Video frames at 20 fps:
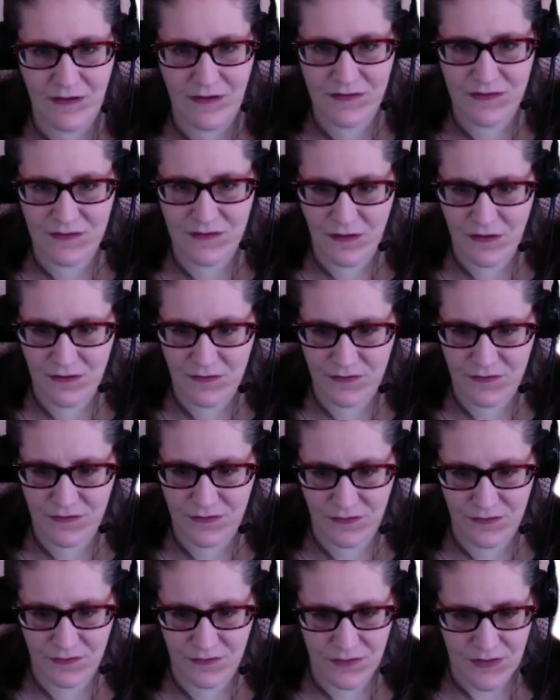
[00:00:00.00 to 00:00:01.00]
these cards are
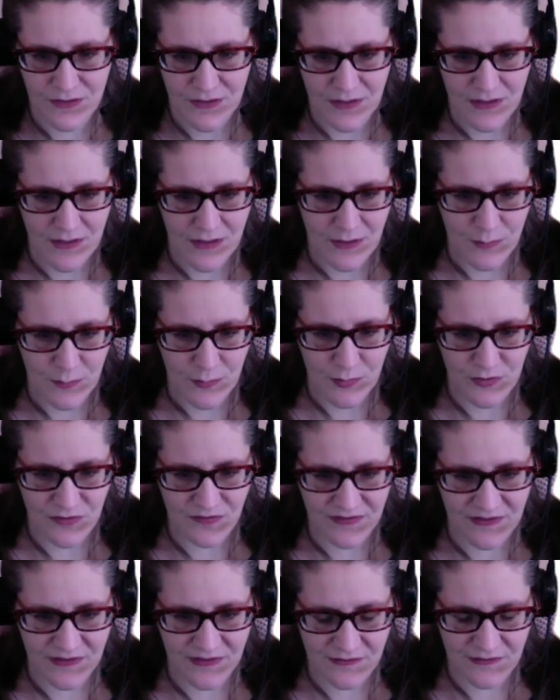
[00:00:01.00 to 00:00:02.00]
so
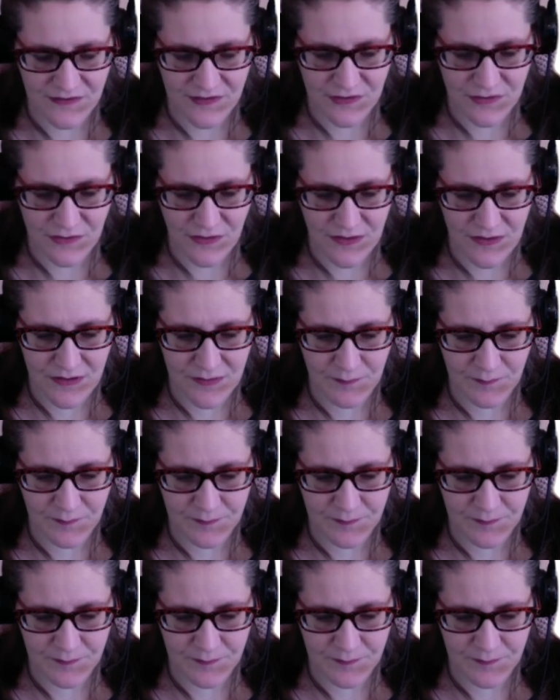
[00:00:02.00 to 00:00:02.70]
beautifully illustrated.